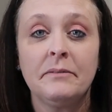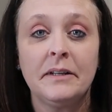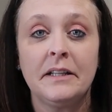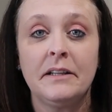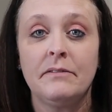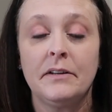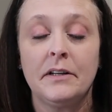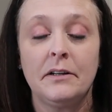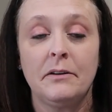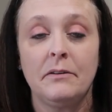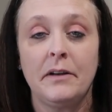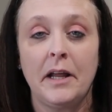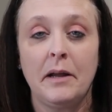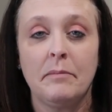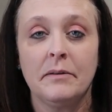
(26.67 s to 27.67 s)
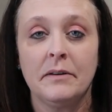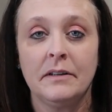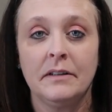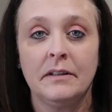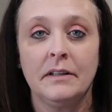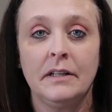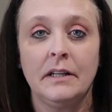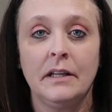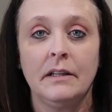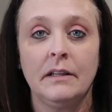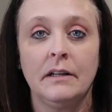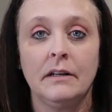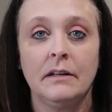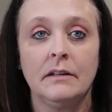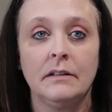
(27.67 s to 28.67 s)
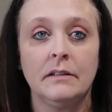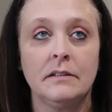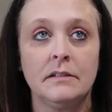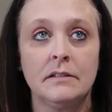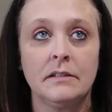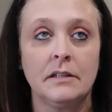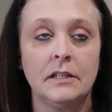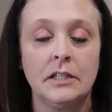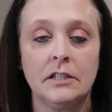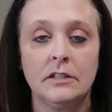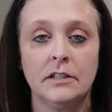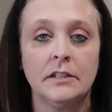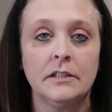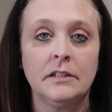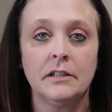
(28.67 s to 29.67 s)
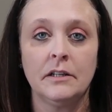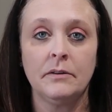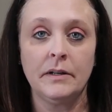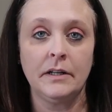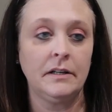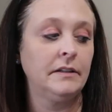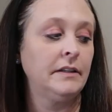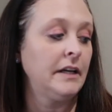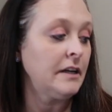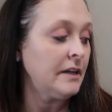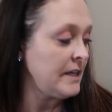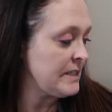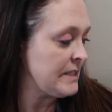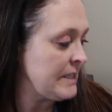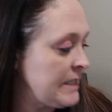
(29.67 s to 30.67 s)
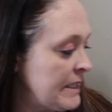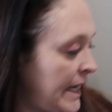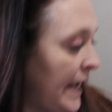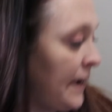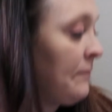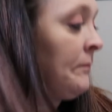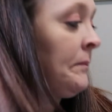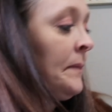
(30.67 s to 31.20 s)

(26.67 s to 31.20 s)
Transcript: We live in a new neighborhood and there is construction going on like crazy today.